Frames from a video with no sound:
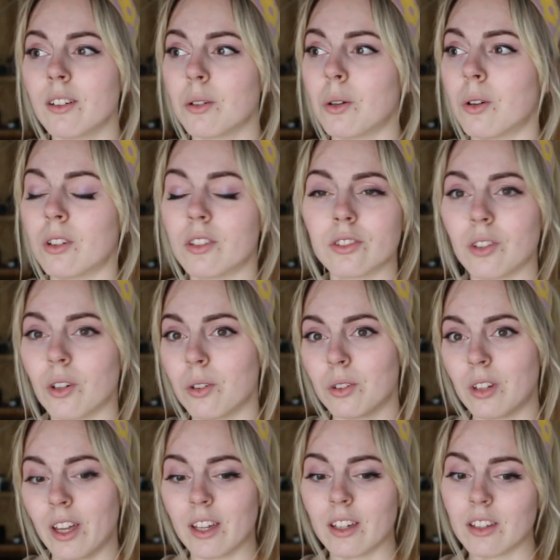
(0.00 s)
or so,
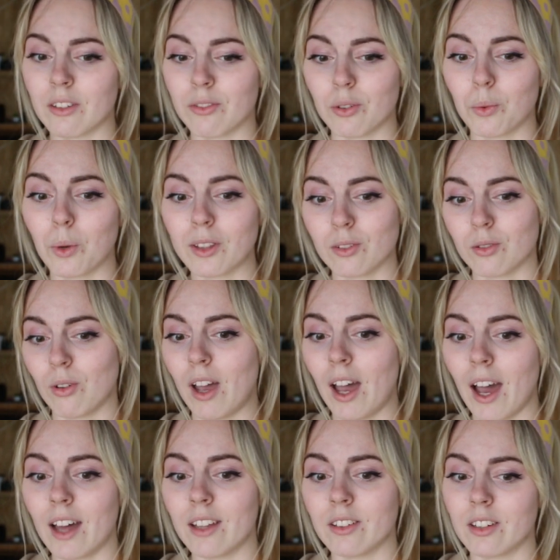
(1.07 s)
like if you want to
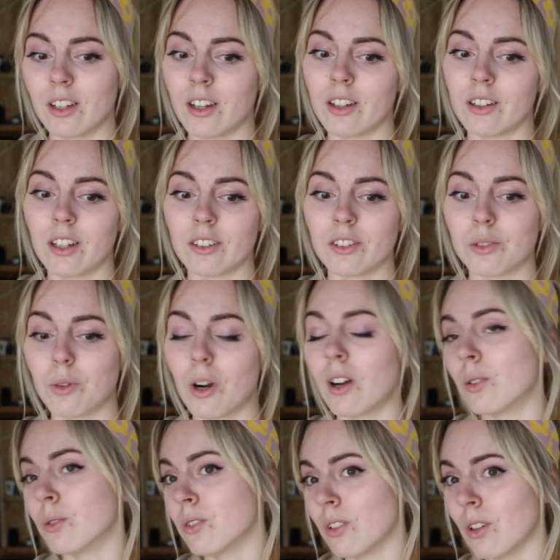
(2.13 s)
add another
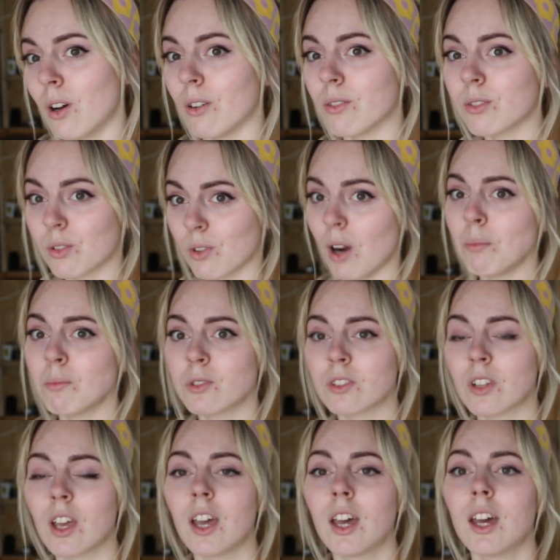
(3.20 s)
round of crops.
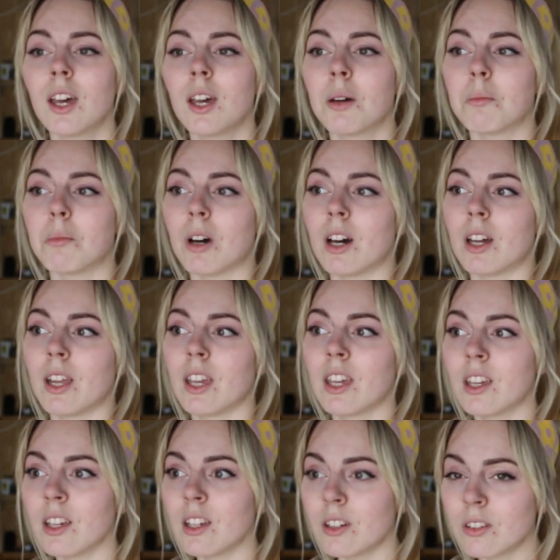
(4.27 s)
But
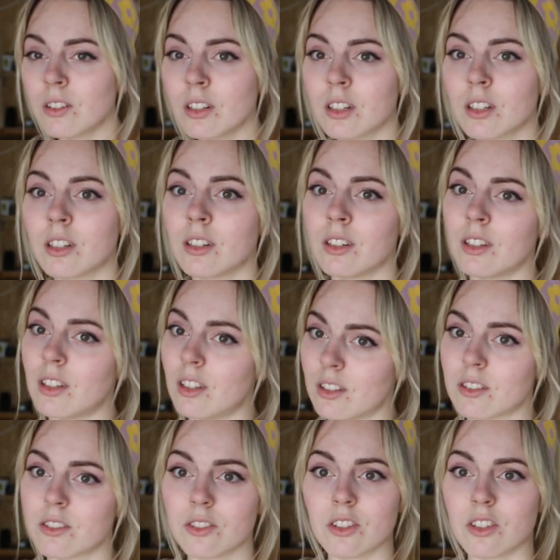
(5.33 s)
here
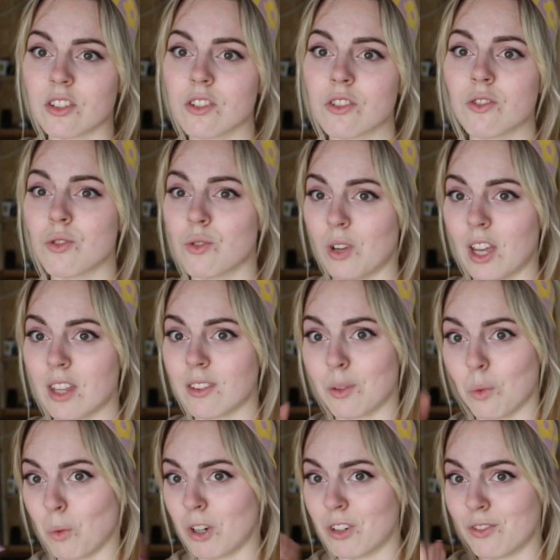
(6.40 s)
it's just to get
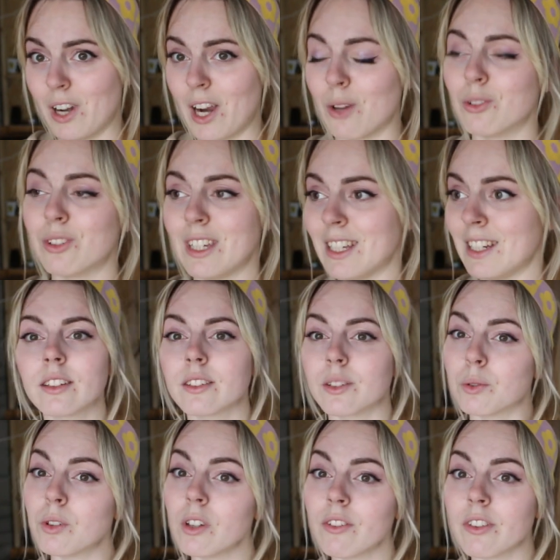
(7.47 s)
the one round in.
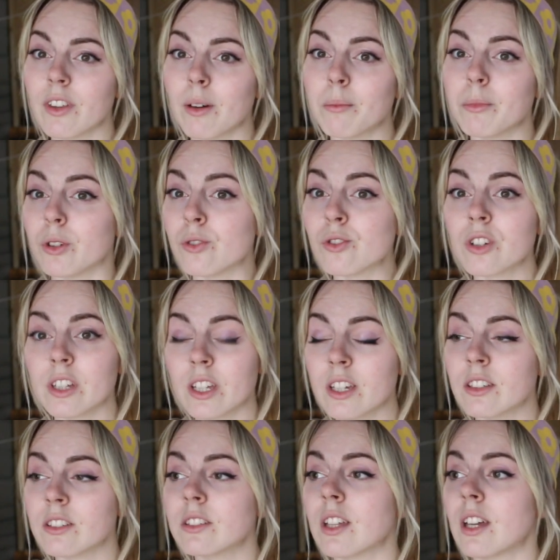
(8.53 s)
The rule of thumb
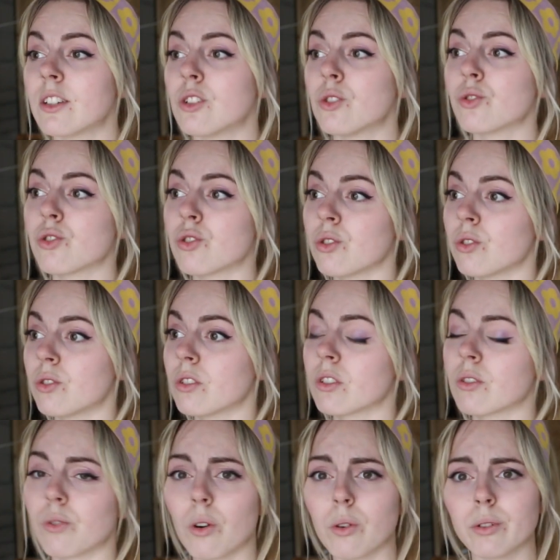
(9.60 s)
usually is that you should
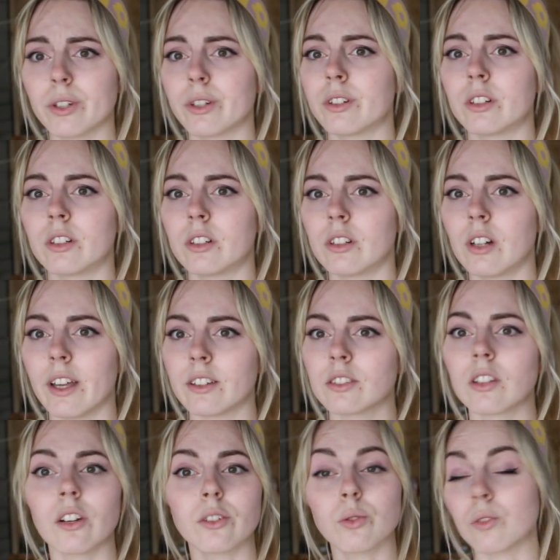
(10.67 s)
grow your, like,
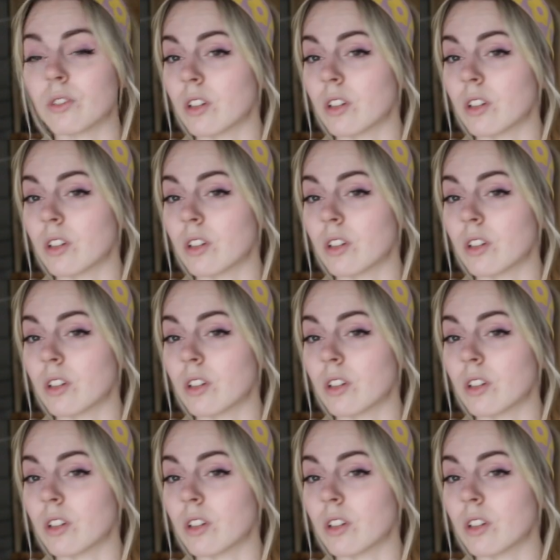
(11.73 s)
start